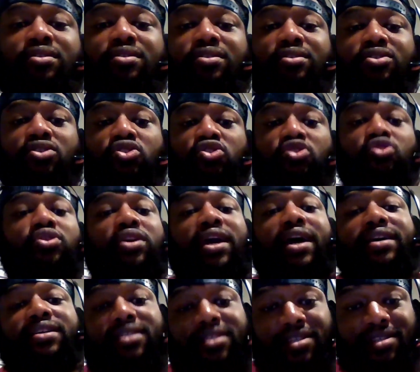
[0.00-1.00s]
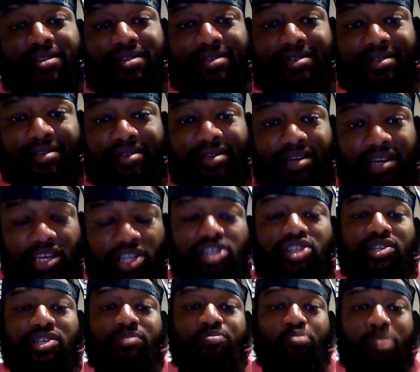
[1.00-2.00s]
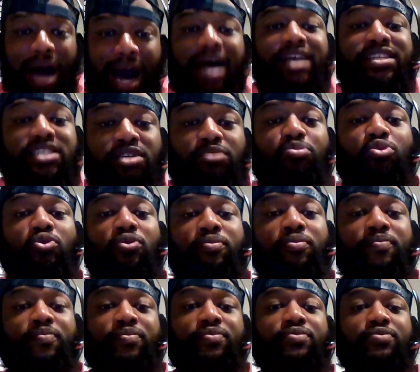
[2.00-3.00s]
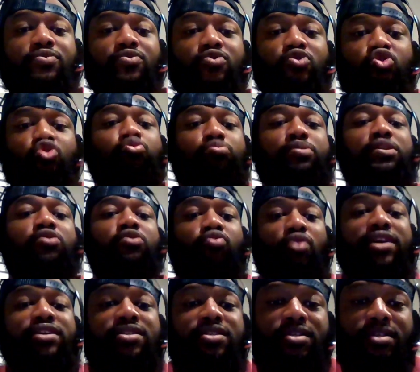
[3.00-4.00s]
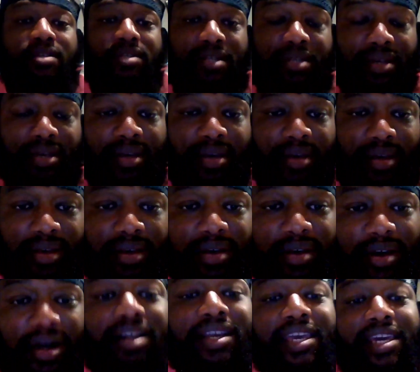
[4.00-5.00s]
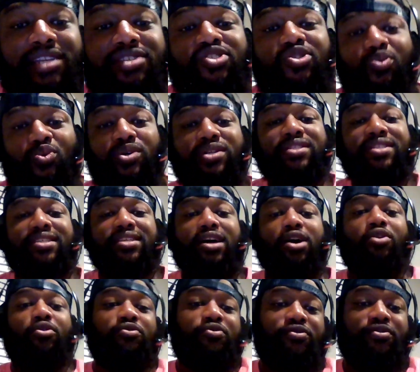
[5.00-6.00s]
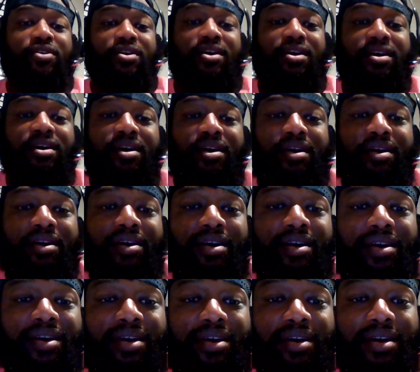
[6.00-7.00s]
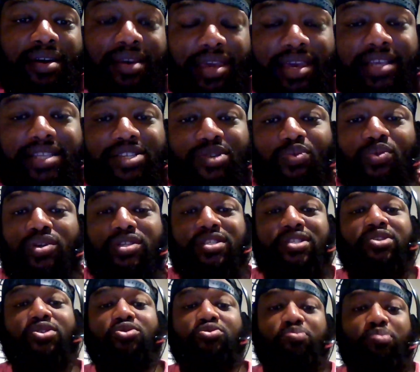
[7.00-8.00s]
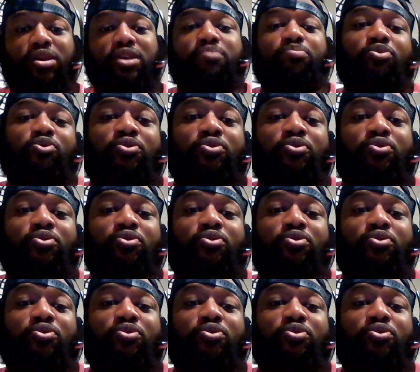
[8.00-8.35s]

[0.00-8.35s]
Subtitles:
So yes, it's possible to be racist against oneself, against one's own people.